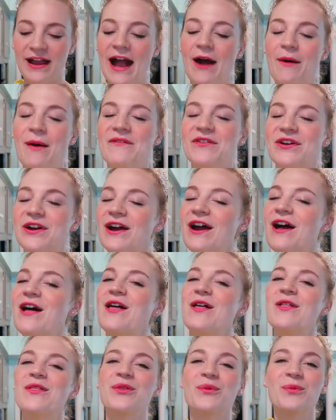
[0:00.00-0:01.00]
However,
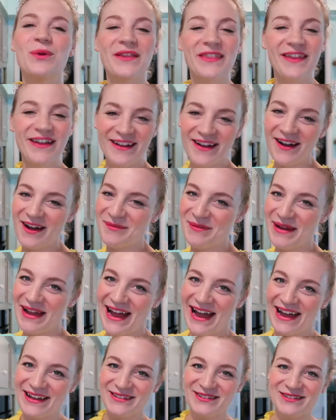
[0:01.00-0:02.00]
the one that caught
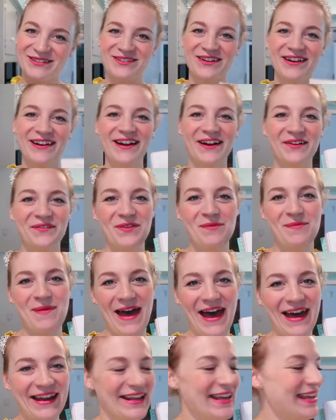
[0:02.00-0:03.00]
my eye straight off the bat